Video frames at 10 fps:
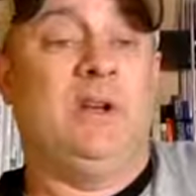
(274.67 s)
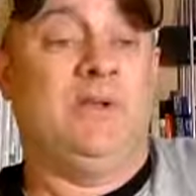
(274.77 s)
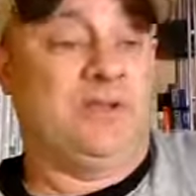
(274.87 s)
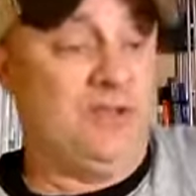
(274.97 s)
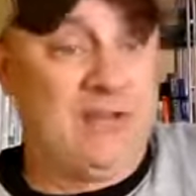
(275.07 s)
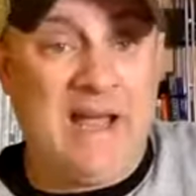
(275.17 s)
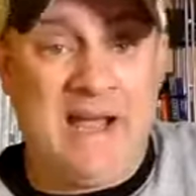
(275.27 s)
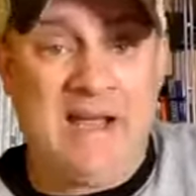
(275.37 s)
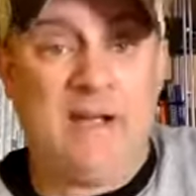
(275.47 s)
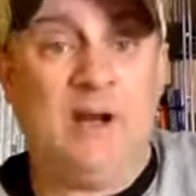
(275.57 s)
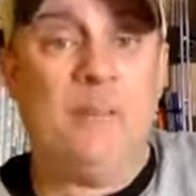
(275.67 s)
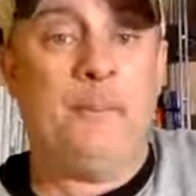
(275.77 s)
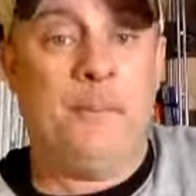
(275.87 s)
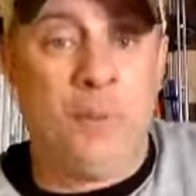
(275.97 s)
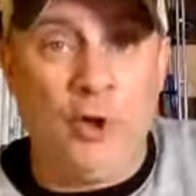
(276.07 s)
Today,
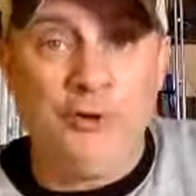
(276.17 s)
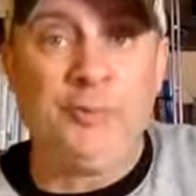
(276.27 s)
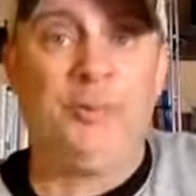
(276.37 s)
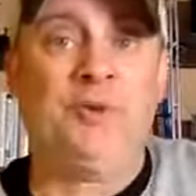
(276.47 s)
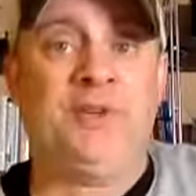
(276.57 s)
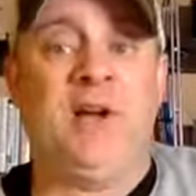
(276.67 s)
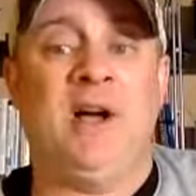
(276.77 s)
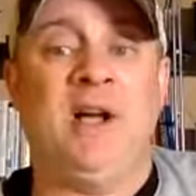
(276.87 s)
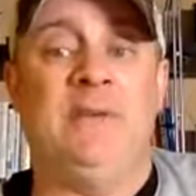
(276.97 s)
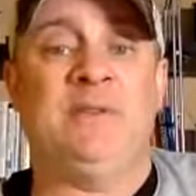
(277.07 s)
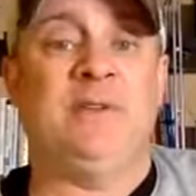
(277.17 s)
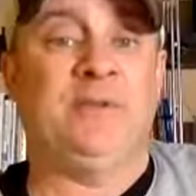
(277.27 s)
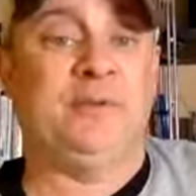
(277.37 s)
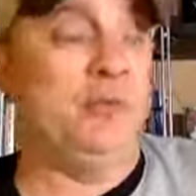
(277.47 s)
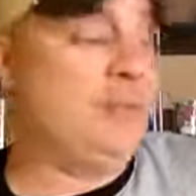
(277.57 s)
multiple times
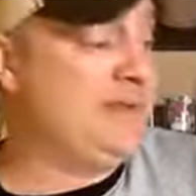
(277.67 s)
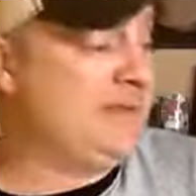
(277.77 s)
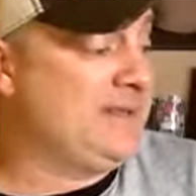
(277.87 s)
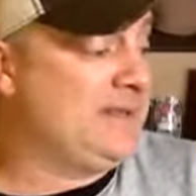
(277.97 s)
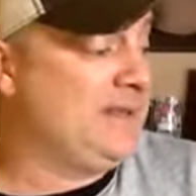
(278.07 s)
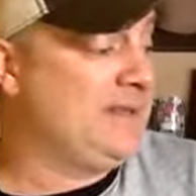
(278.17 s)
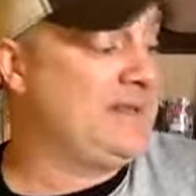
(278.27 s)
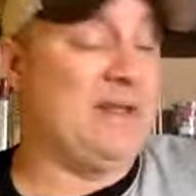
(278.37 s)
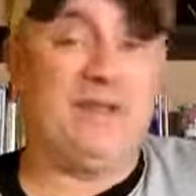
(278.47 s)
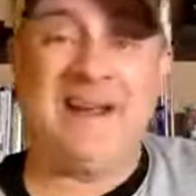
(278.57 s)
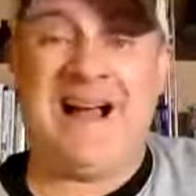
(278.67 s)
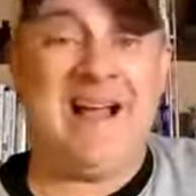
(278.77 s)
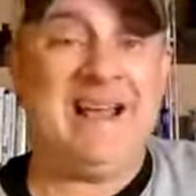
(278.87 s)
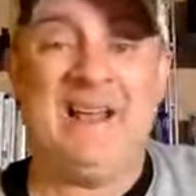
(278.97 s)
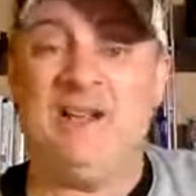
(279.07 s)
through businesses that
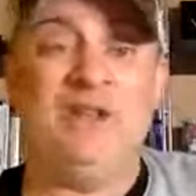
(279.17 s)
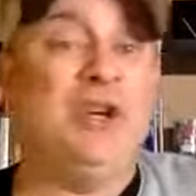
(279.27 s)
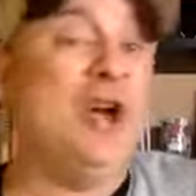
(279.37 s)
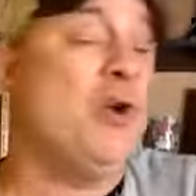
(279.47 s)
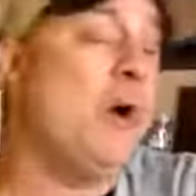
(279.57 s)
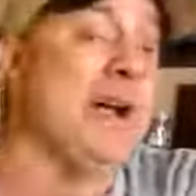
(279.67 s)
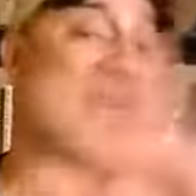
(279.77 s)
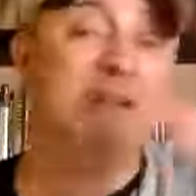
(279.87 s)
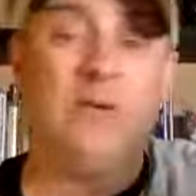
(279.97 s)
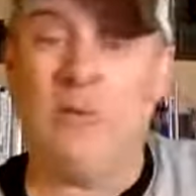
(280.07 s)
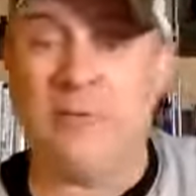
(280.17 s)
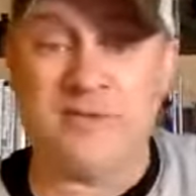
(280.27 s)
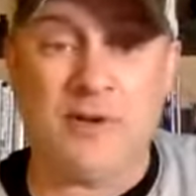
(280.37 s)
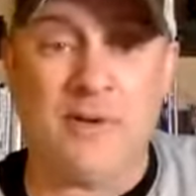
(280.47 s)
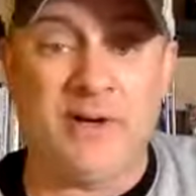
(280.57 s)
I had no idea what
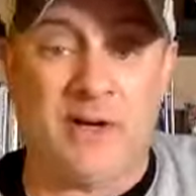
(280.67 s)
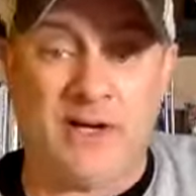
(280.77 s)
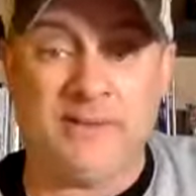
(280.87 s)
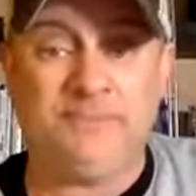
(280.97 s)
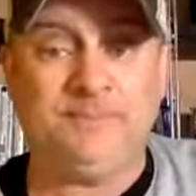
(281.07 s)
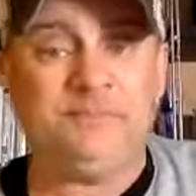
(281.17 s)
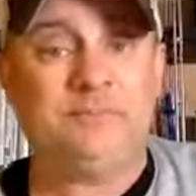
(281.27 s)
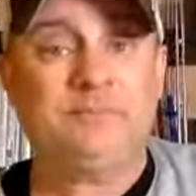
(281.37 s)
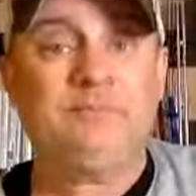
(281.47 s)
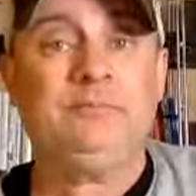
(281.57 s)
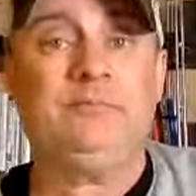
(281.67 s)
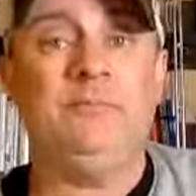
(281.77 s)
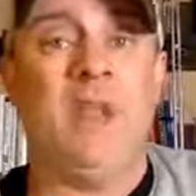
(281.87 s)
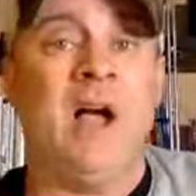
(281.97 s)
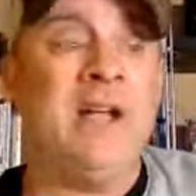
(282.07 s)
was going on,
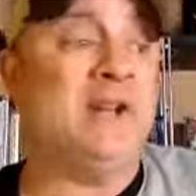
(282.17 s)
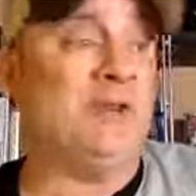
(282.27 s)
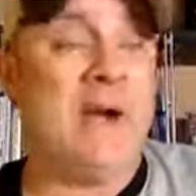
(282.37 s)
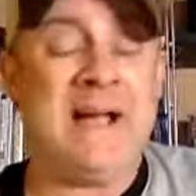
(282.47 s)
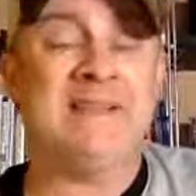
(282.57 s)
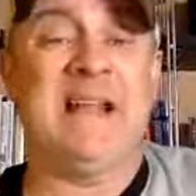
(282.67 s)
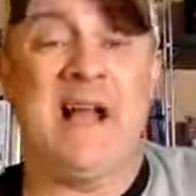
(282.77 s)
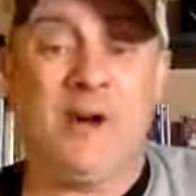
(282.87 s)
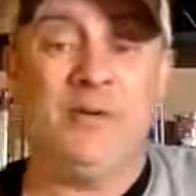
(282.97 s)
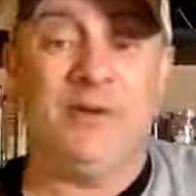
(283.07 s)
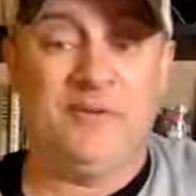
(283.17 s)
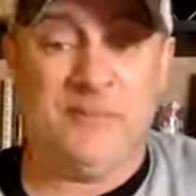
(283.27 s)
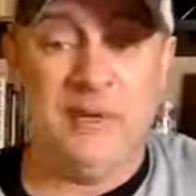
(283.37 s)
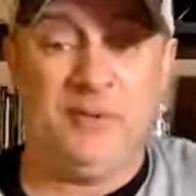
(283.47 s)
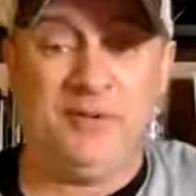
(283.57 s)
I cracked out of
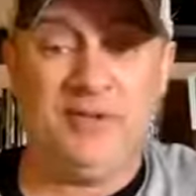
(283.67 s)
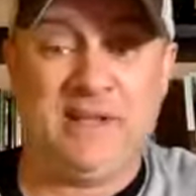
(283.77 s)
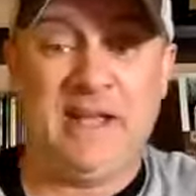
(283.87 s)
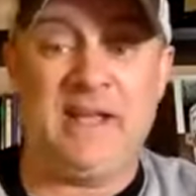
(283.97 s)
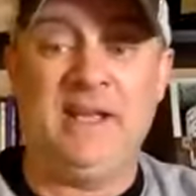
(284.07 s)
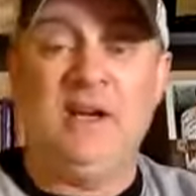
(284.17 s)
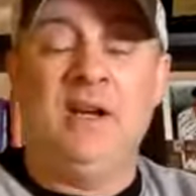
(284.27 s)
people today